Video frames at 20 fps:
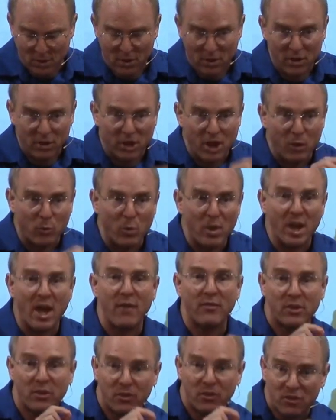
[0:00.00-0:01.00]
then we
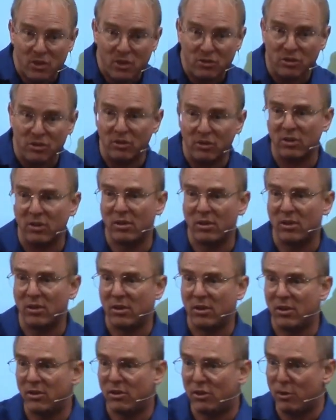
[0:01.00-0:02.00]
have a
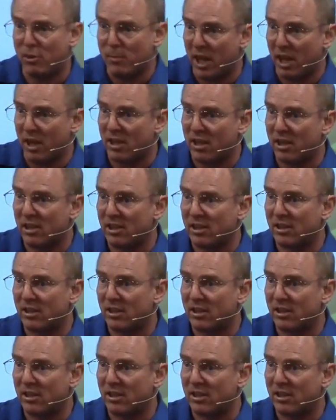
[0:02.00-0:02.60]
decision to make.